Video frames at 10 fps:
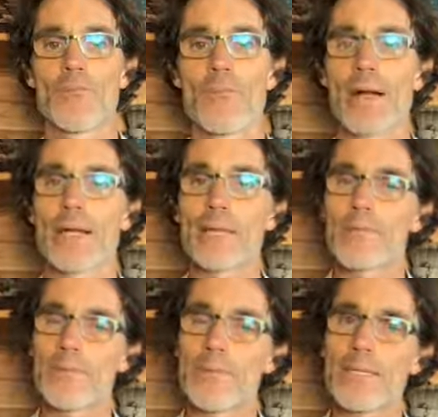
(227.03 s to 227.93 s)
Like
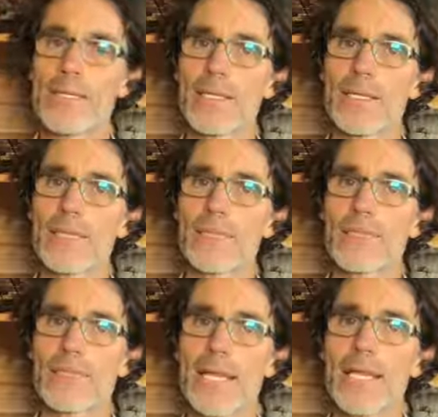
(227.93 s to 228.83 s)
really
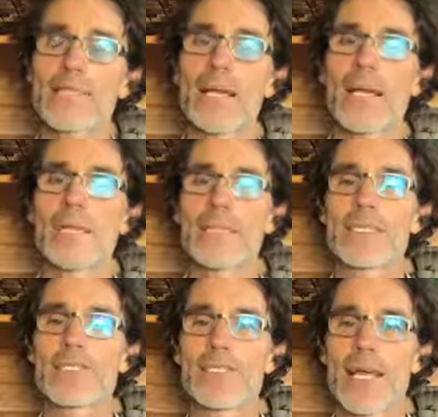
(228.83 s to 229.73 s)
take time
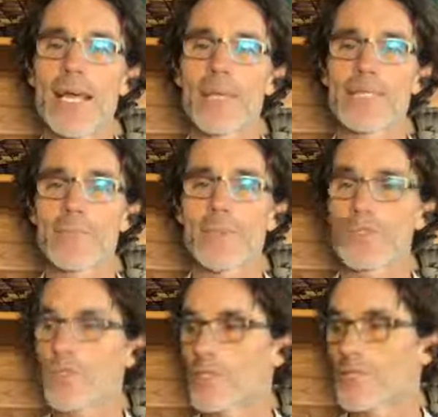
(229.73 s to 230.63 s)
each day,
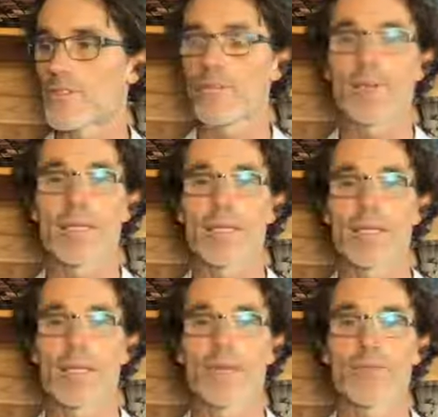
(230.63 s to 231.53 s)
especially if you're spending a
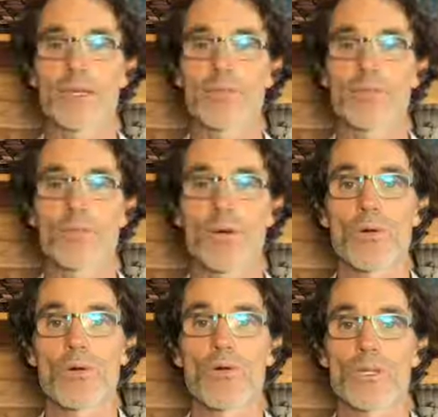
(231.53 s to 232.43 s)
lot of time
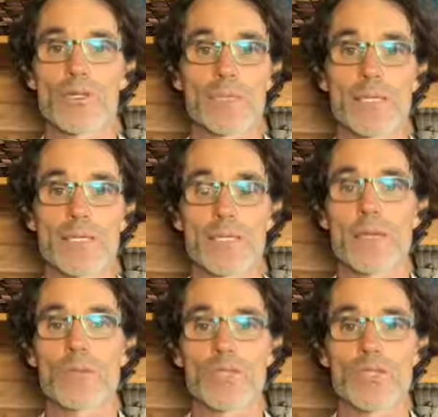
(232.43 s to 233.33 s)
solo or you're spending
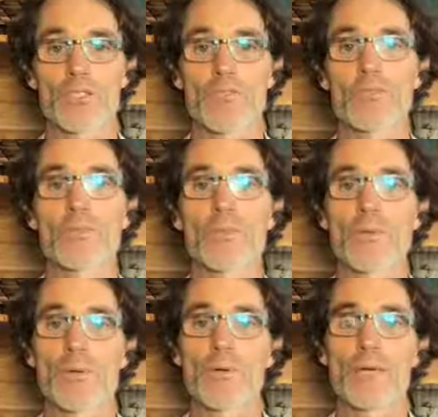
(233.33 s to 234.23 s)
time with just a few
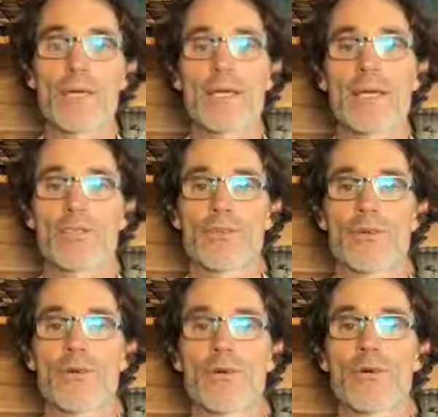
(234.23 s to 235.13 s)
people at your
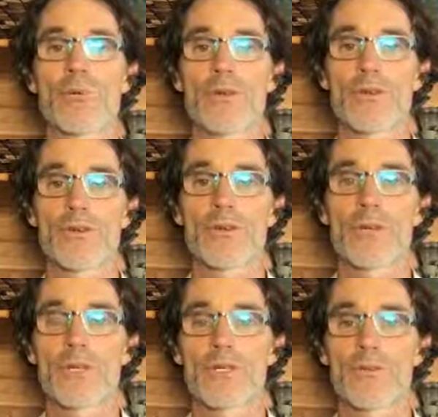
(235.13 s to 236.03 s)
home or your
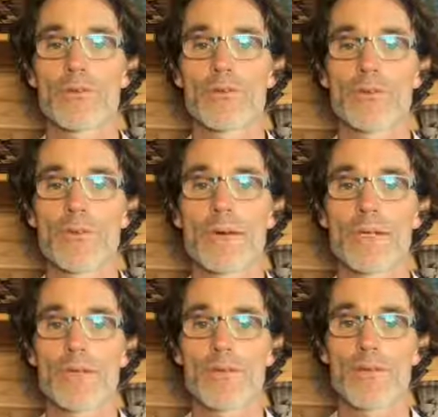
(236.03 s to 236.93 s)

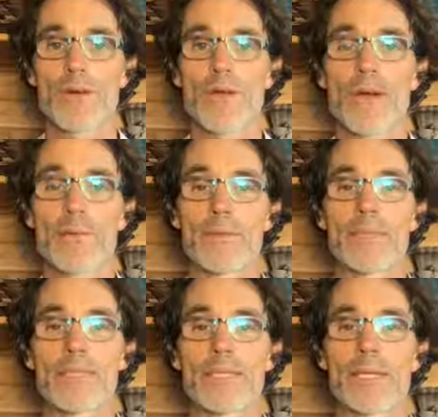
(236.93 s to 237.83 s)
dwelling or where you happen to
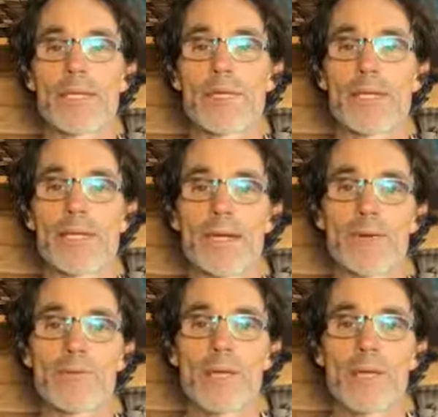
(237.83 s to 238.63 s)
be staying right now,